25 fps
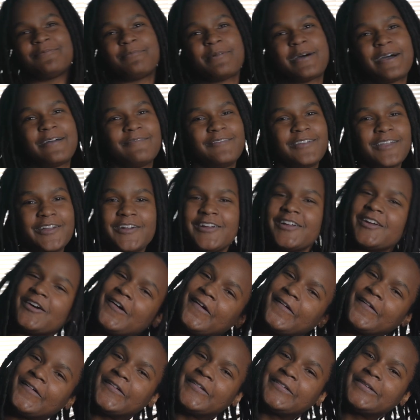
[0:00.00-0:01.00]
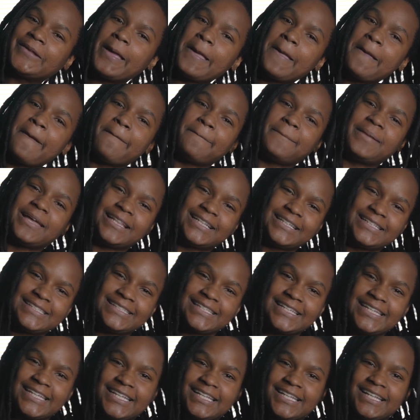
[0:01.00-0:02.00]
my very own
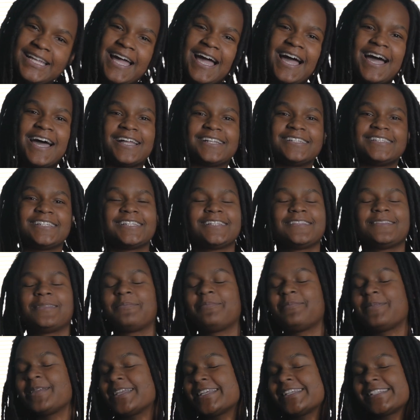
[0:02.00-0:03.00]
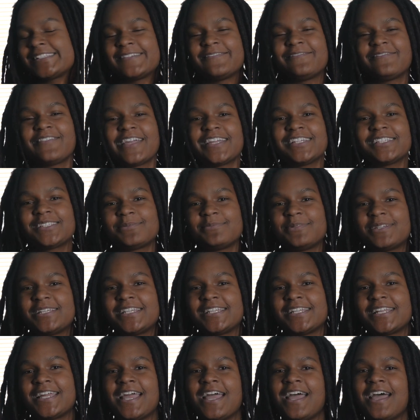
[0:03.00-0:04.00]
Peloton. I did the biggest
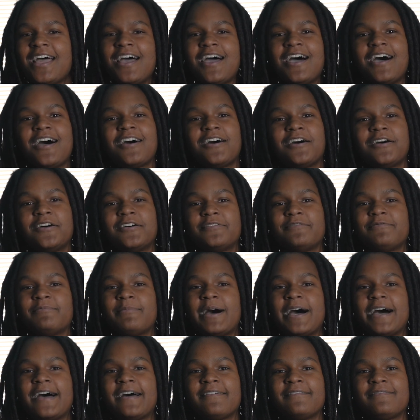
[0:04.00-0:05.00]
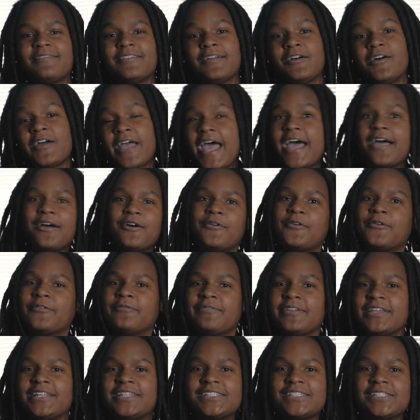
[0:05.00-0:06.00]
investment of my
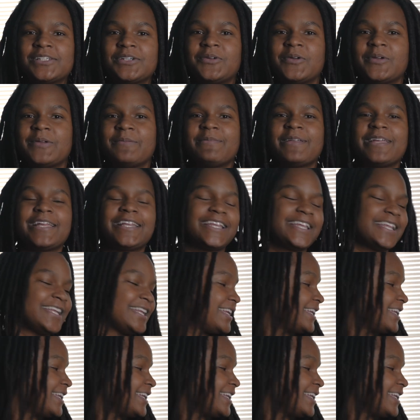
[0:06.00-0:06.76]
at-home fitness equipment, and